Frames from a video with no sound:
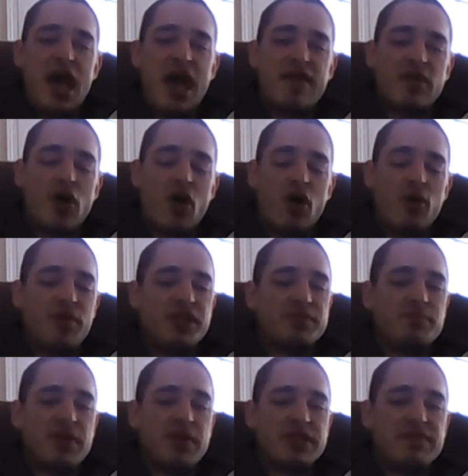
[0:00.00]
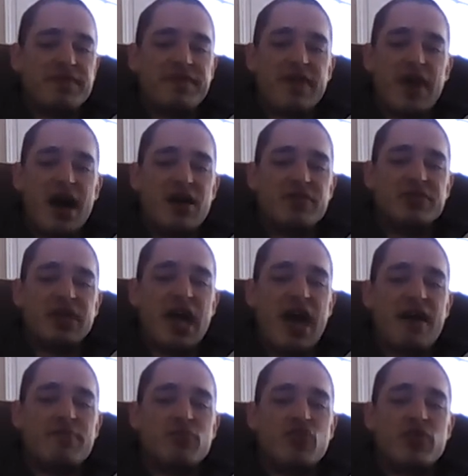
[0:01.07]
have always been found to have